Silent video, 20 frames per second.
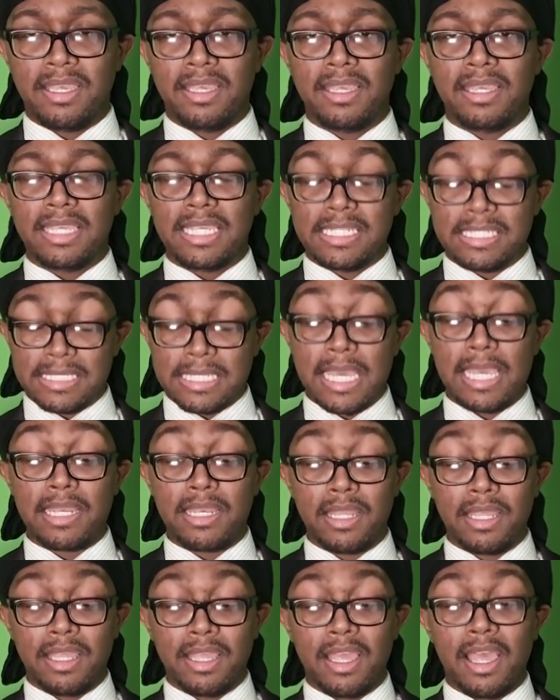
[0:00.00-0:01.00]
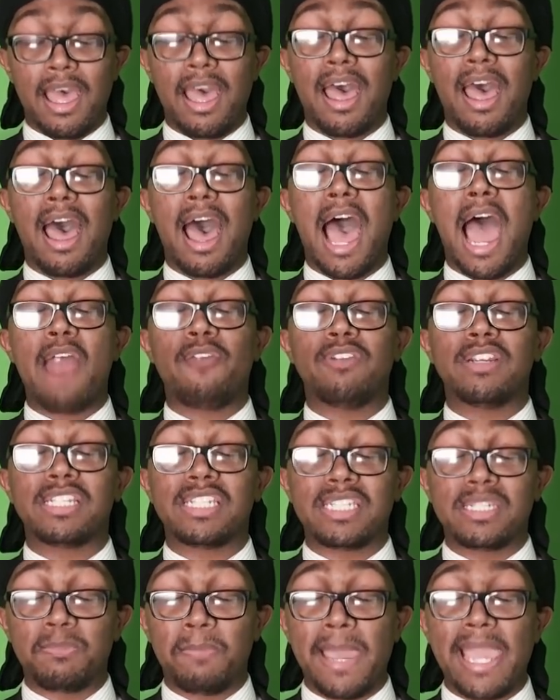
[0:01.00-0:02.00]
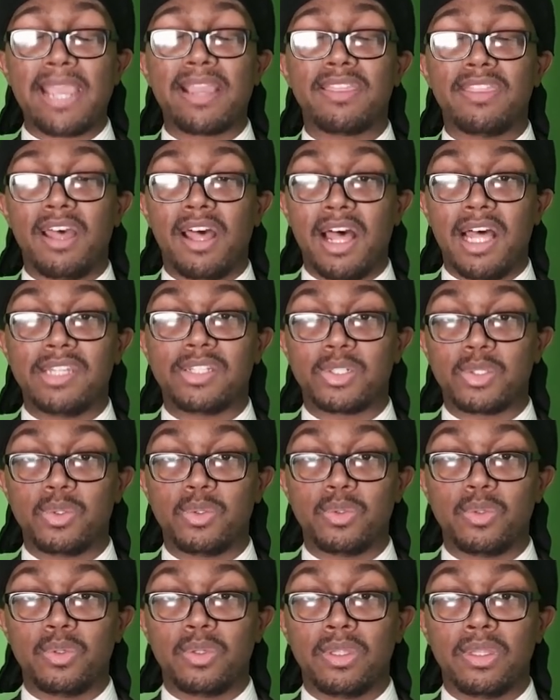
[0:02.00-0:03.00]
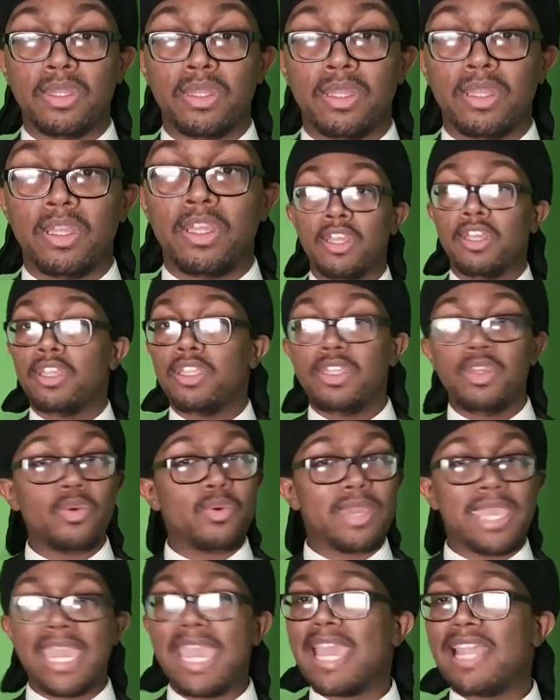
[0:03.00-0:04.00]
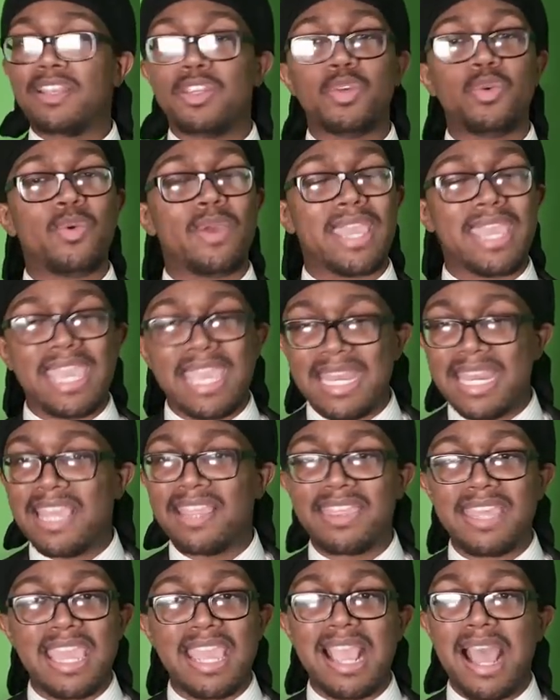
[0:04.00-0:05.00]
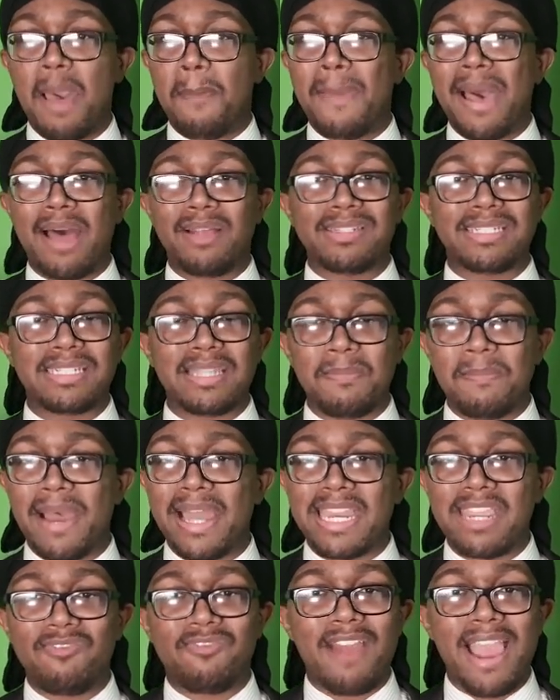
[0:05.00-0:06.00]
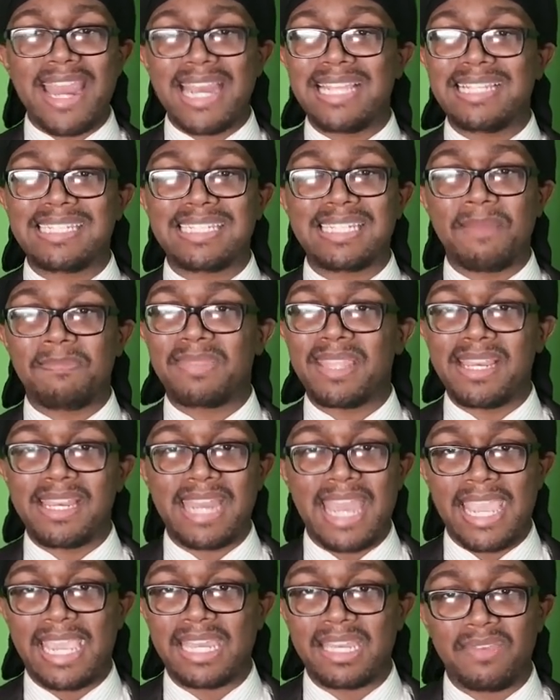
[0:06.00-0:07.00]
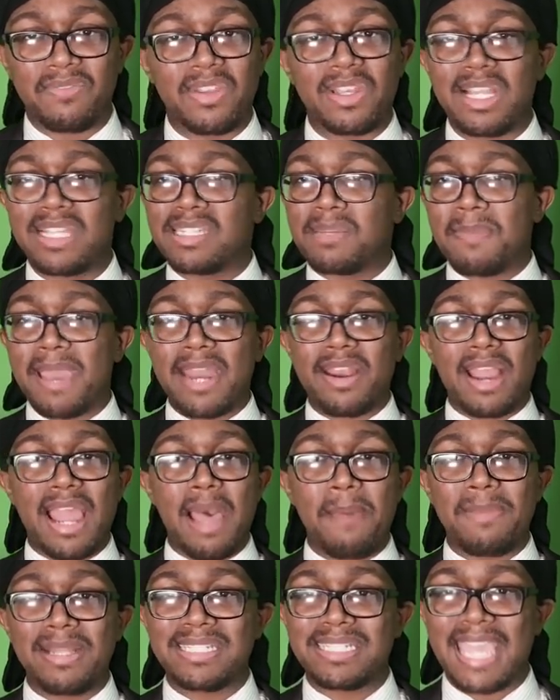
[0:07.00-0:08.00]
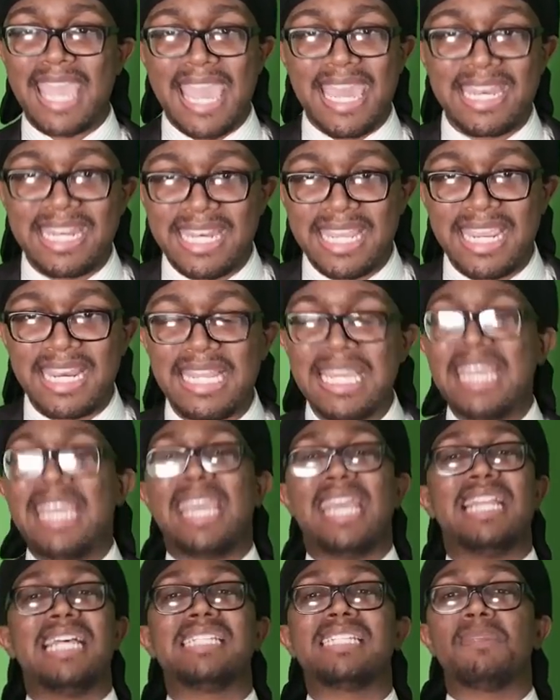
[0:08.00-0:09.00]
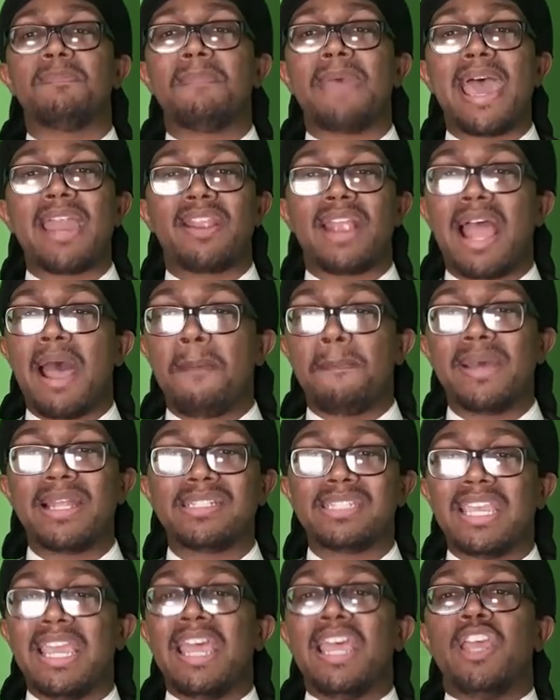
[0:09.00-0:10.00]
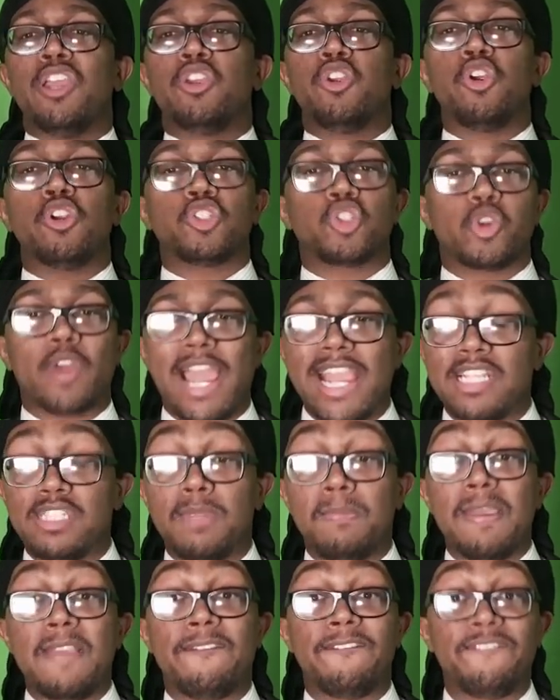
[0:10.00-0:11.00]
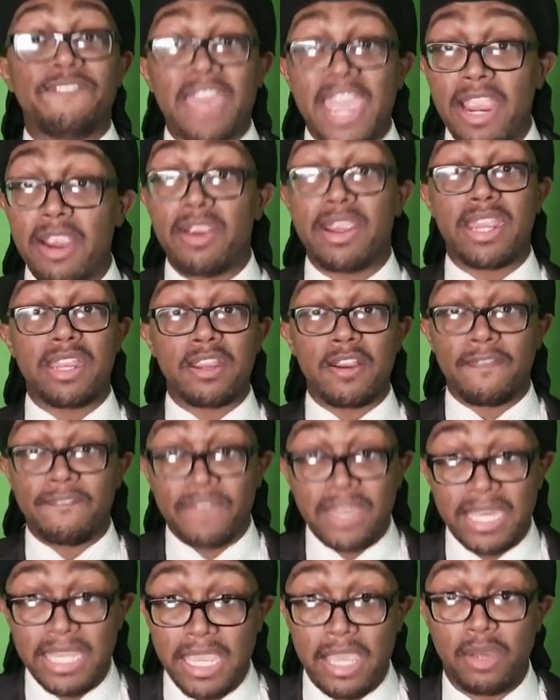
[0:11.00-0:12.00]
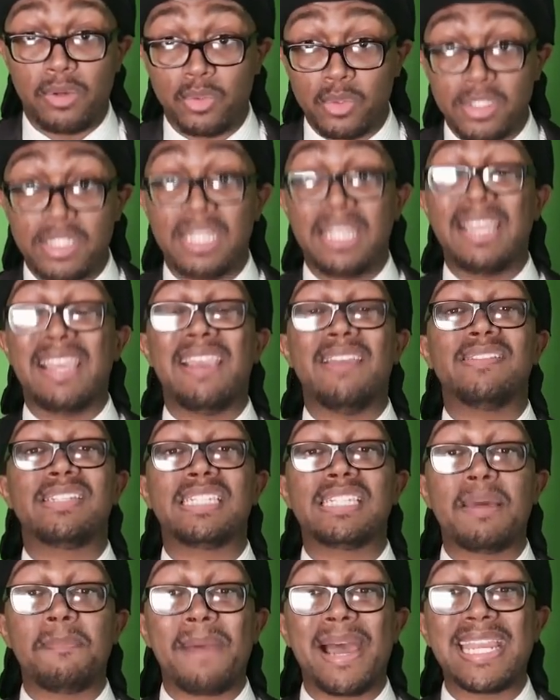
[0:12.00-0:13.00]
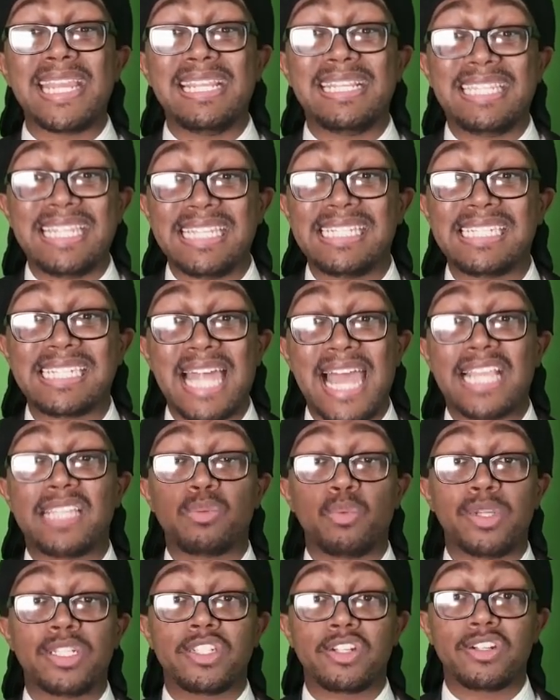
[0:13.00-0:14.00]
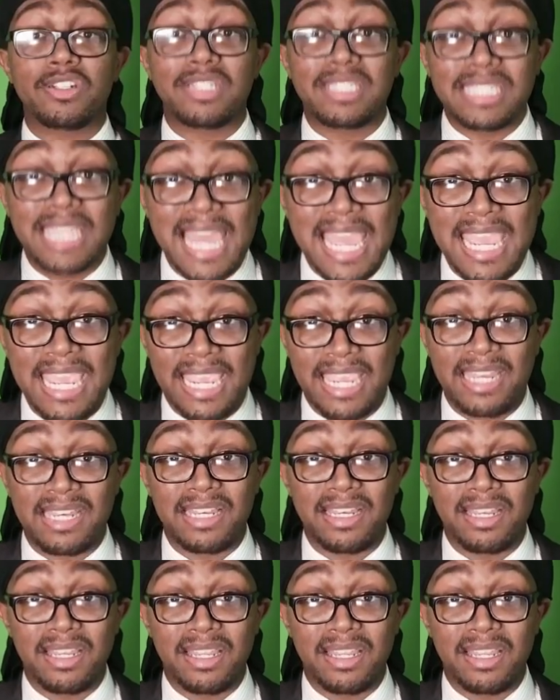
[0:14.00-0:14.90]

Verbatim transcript: he said, I respect the hustle. You can't do anything about somebody writing something negative. It doesn't matter how much editing, it doesn't matter how much you're trying to be fair in your videos. If somebody dislikes what you're saying,